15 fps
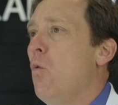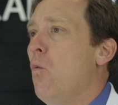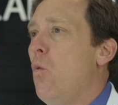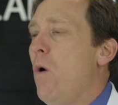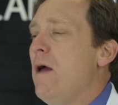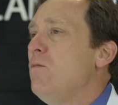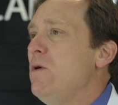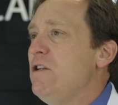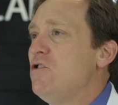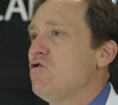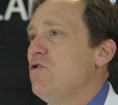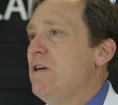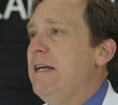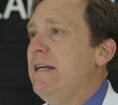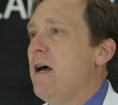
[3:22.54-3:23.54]
When we
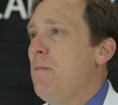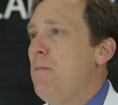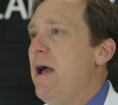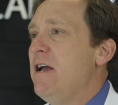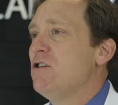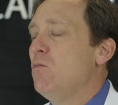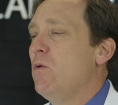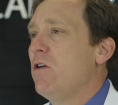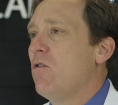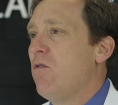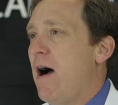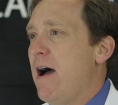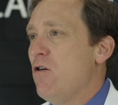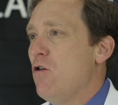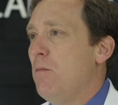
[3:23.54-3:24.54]
treat a patient with
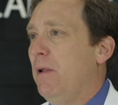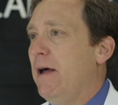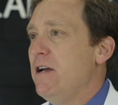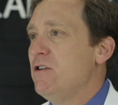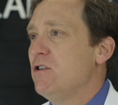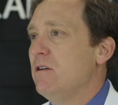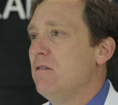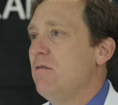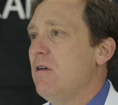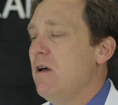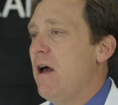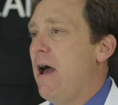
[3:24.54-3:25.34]
cryoablation